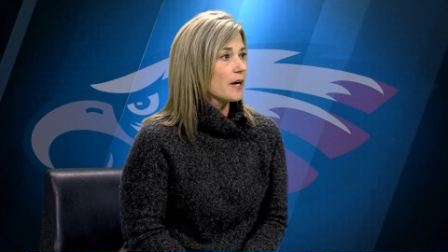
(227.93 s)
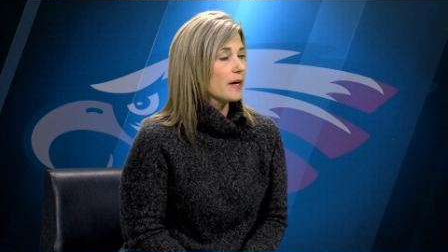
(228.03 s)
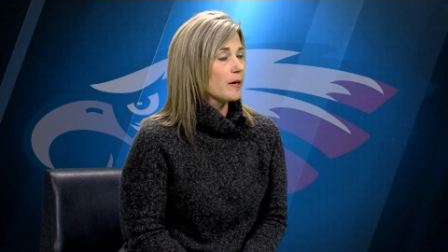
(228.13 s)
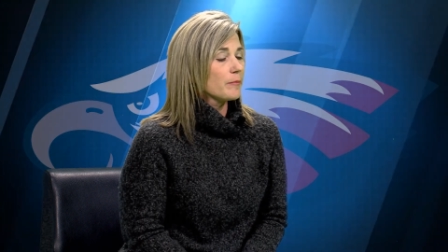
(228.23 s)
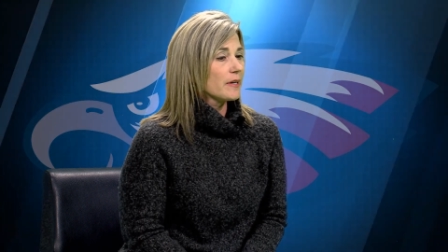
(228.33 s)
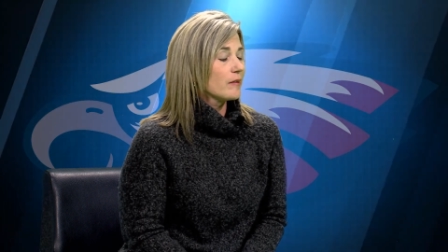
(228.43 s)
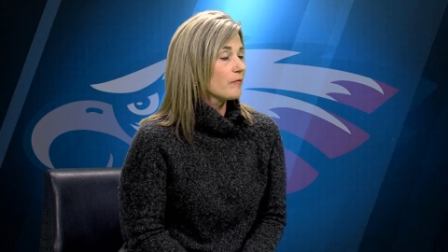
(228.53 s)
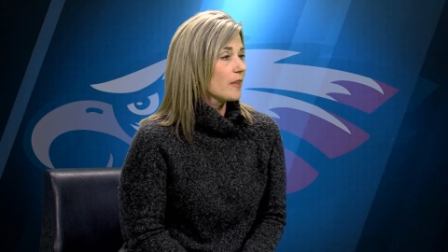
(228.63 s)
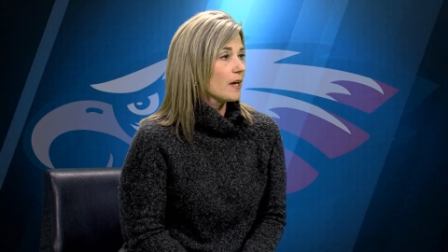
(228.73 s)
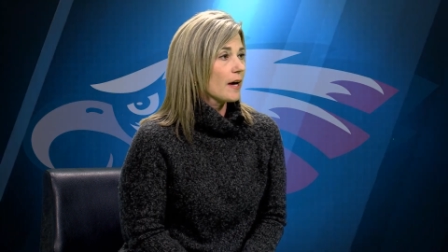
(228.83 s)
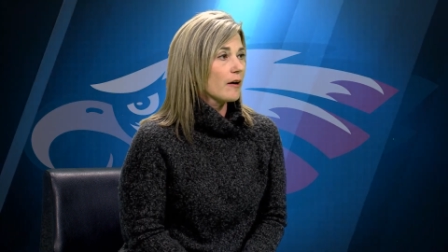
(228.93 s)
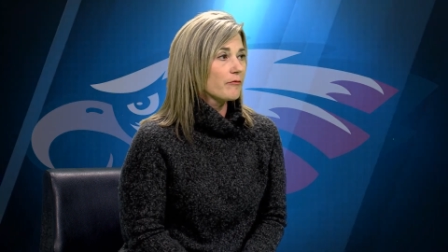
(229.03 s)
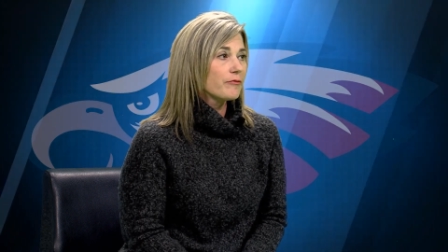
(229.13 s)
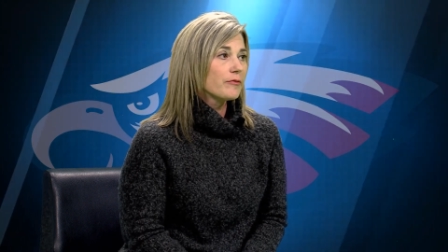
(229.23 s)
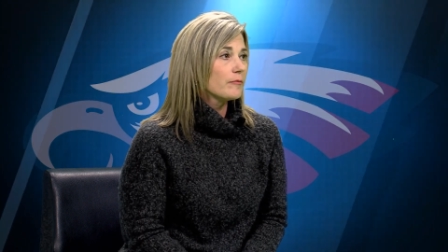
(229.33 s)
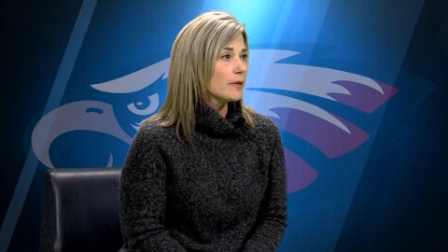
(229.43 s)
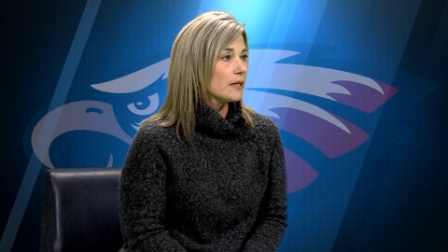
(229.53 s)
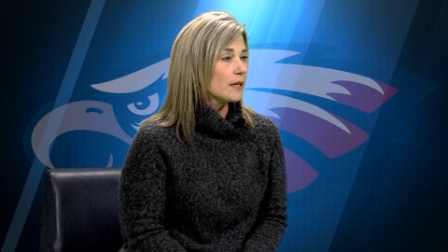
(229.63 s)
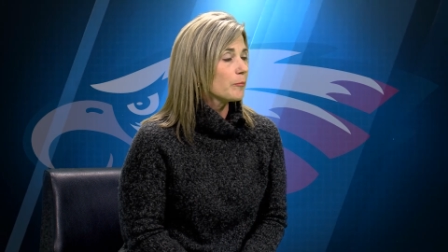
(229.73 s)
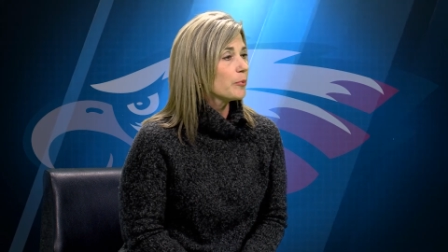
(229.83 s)
And if they have
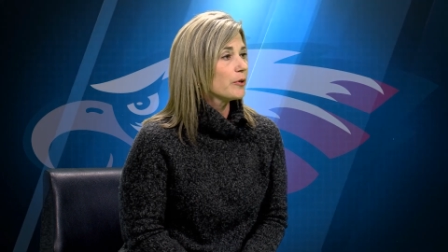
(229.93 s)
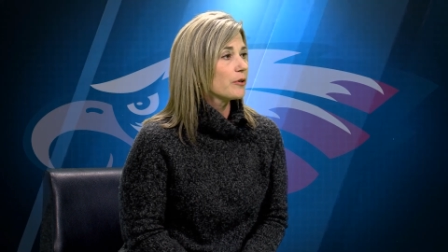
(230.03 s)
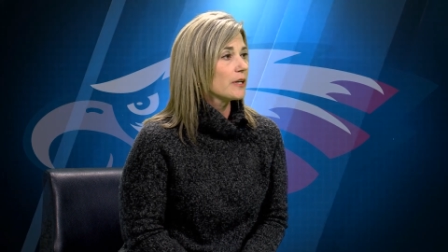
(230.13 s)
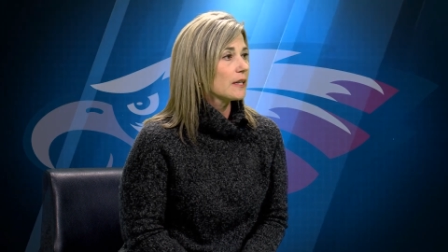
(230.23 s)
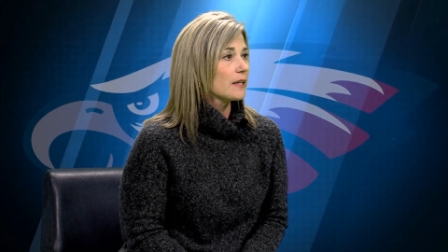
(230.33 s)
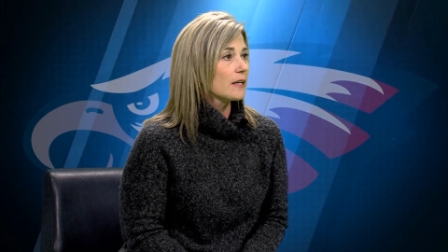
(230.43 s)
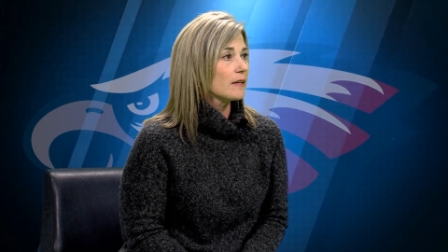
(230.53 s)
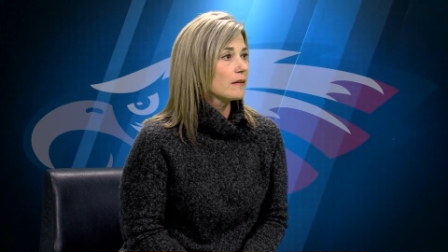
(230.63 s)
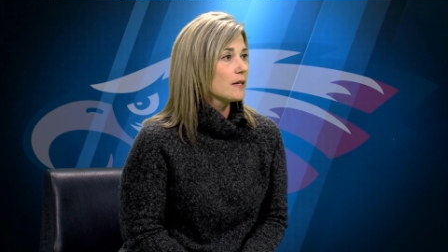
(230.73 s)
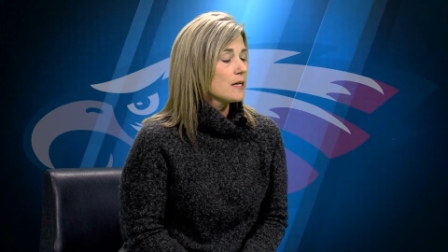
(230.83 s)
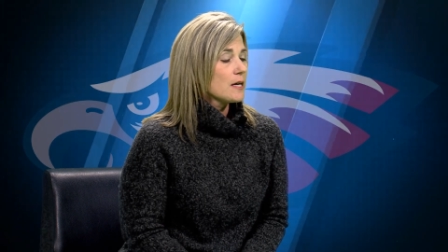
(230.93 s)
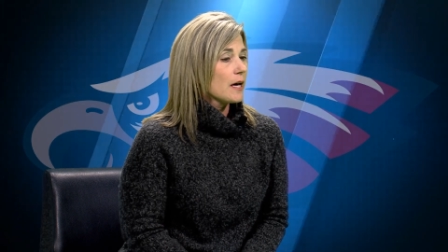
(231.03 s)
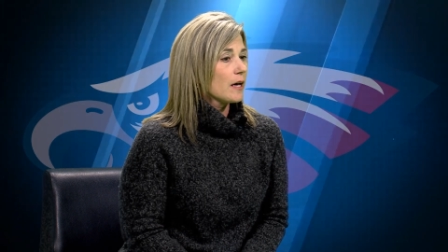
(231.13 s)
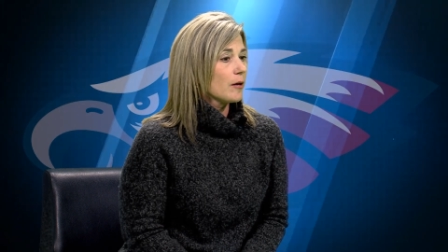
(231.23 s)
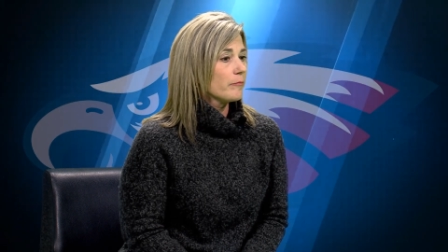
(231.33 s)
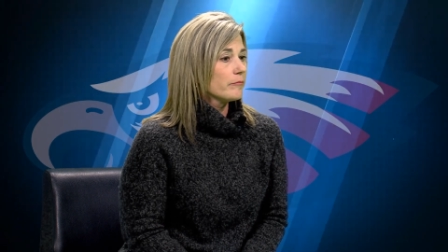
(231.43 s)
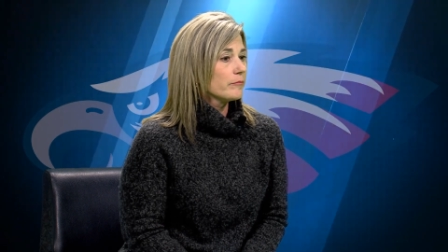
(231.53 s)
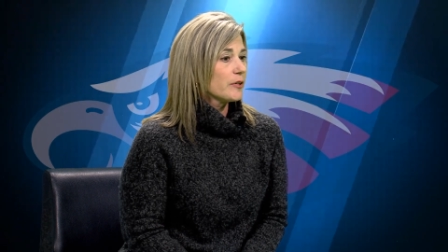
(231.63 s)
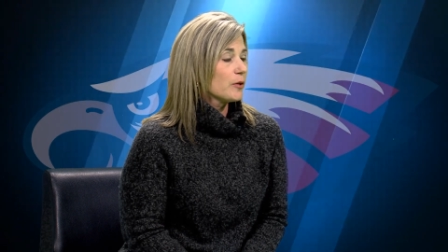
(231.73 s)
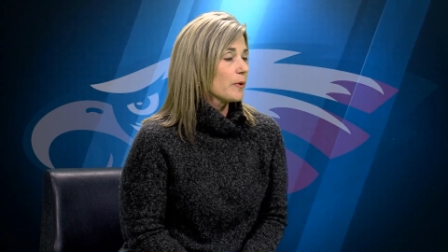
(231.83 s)
any input or anything,
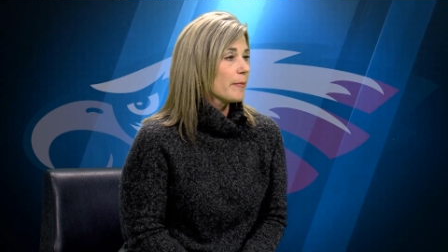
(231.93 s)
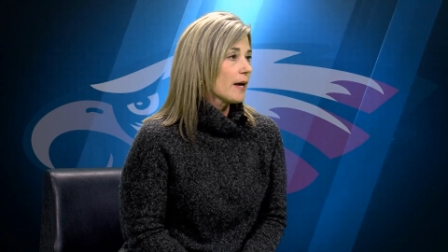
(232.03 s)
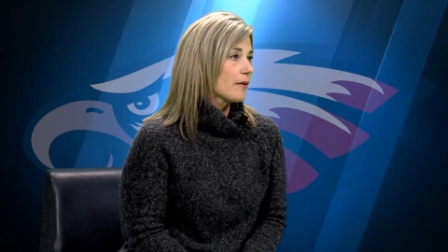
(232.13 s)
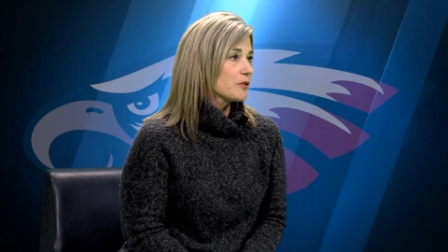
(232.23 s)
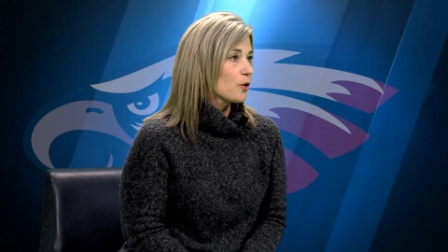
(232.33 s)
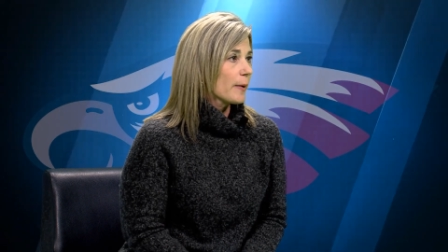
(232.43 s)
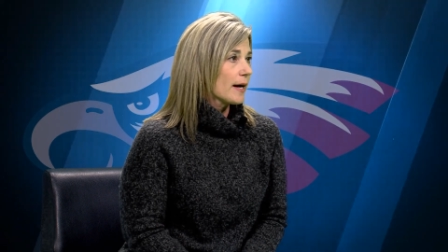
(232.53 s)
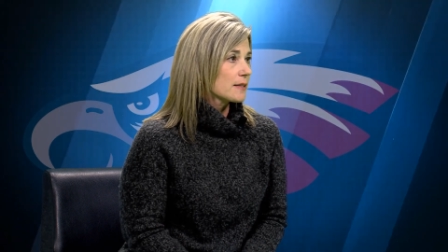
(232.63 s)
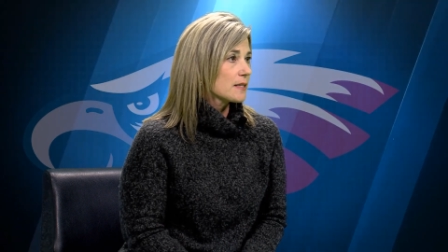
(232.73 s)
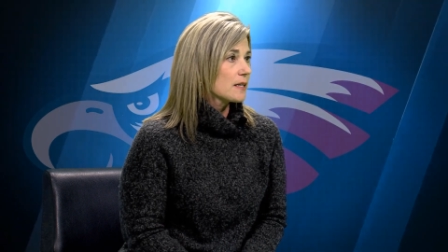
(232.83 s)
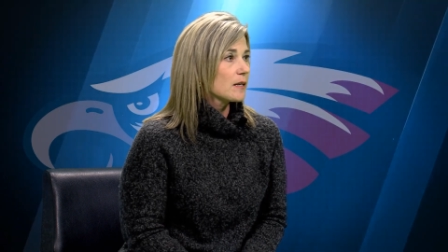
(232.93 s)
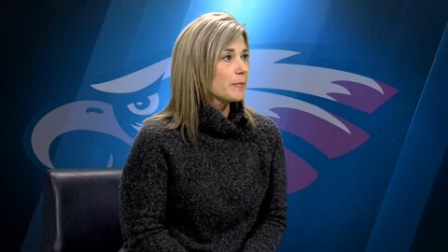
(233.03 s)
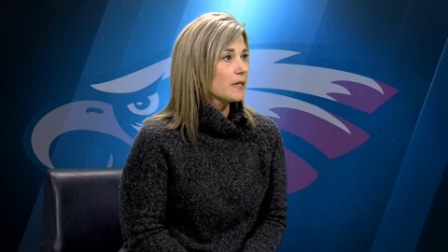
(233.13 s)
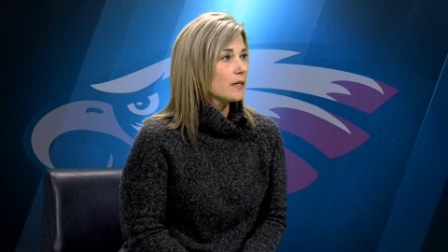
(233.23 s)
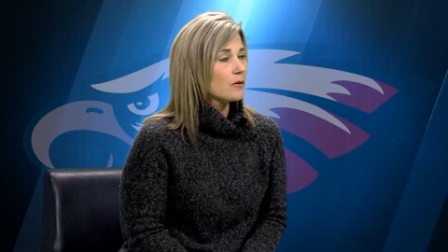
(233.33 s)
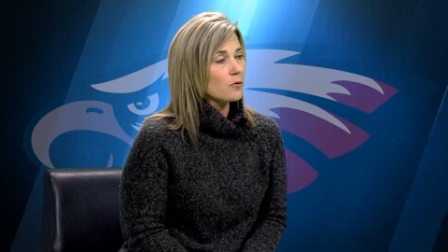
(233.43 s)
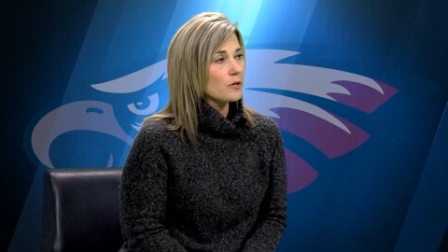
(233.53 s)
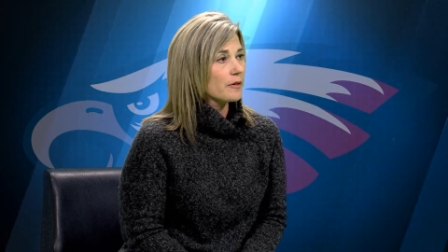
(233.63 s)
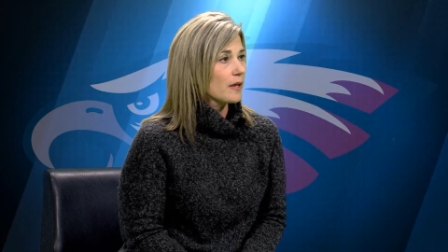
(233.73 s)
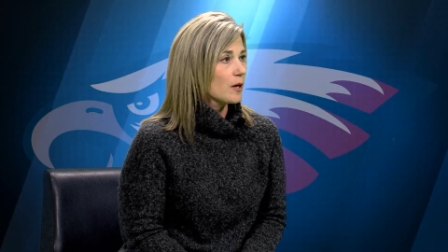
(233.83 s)
we may have to go back to the committee
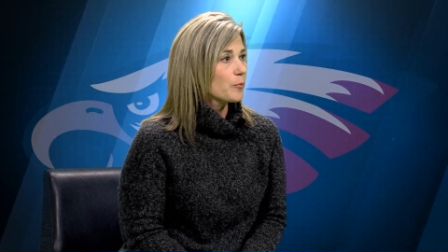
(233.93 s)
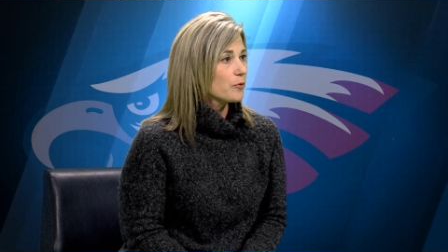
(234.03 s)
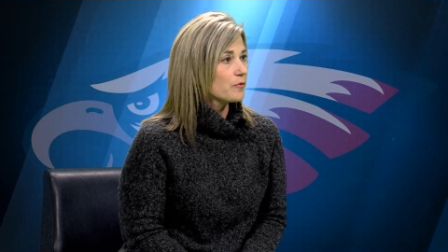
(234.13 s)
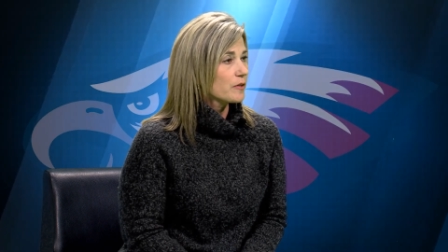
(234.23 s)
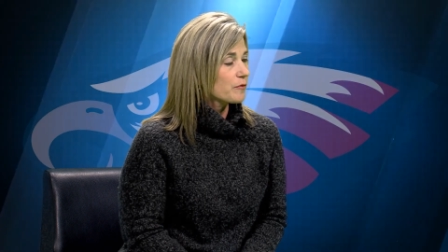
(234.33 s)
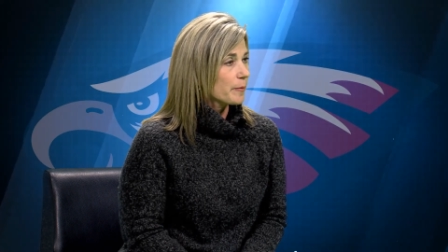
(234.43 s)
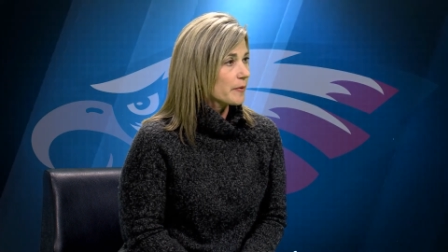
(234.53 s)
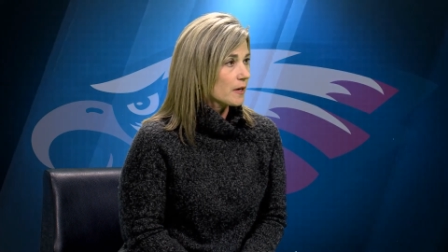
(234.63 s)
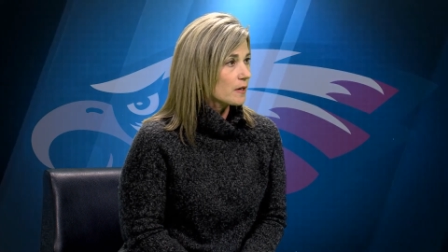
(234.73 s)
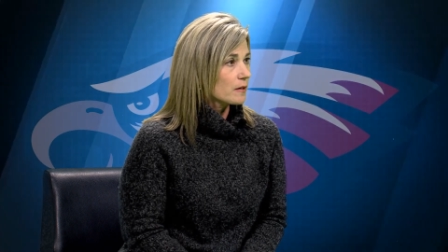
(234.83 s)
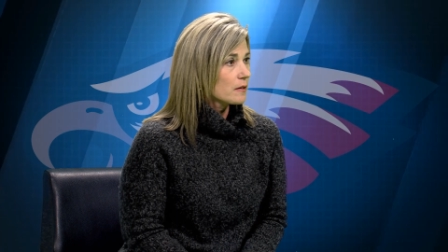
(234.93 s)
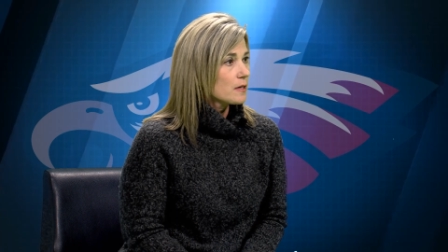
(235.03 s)
or they approve it from there.